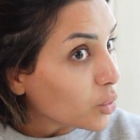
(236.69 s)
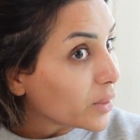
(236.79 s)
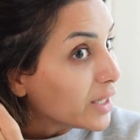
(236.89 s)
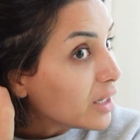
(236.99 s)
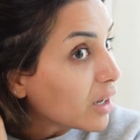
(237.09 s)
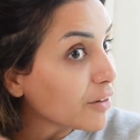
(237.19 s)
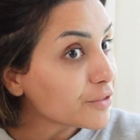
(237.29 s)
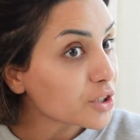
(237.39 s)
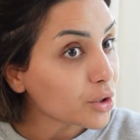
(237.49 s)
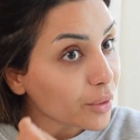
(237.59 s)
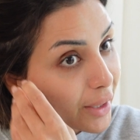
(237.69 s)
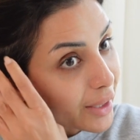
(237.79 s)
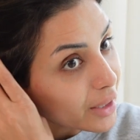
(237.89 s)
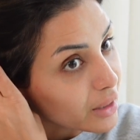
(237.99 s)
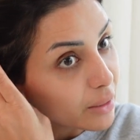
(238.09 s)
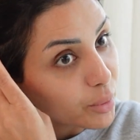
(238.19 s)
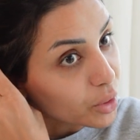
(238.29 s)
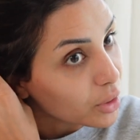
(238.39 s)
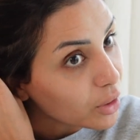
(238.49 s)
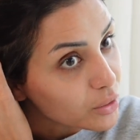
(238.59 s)
We loved creating the
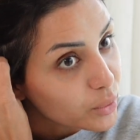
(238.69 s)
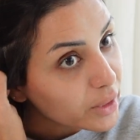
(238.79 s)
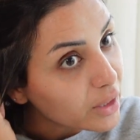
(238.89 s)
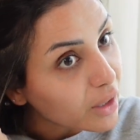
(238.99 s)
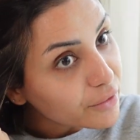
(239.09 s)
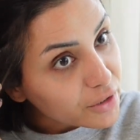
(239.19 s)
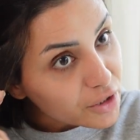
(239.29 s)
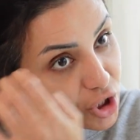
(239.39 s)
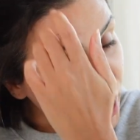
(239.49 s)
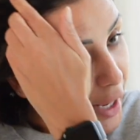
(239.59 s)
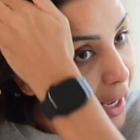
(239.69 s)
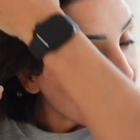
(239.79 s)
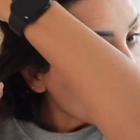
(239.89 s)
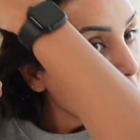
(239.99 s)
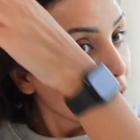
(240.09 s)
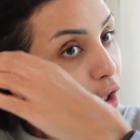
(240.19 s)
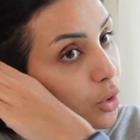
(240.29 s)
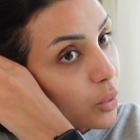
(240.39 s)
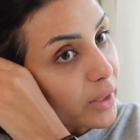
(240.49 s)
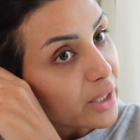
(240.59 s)
podcast, we loved the chat,
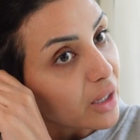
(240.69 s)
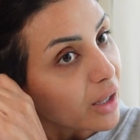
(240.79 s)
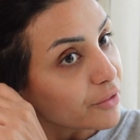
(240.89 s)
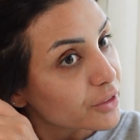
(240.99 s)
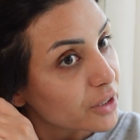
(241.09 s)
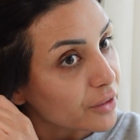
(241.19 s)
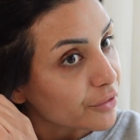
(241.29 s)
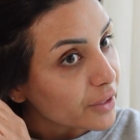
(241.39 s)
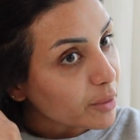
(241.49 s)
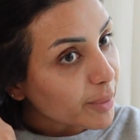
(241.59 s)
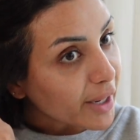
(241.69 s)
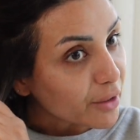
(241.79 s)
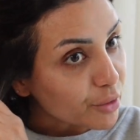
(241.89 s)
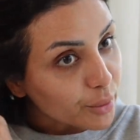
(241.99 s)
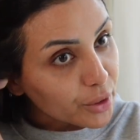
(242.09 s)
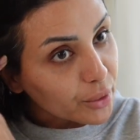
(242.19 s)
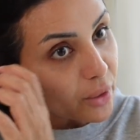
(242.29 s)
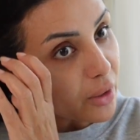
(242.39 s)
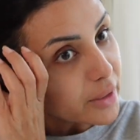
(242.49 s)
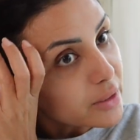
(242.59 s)
we loved the feedback from you
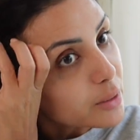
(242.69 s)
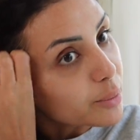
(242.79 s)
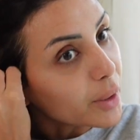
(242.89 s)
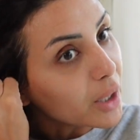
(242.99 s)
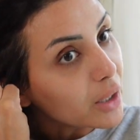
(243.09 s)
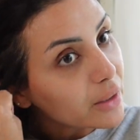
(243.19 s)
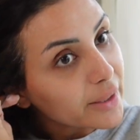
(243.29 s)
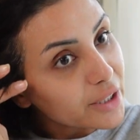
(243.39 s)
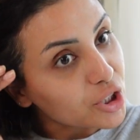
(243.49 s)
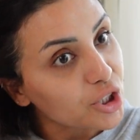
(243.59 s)
guys, but it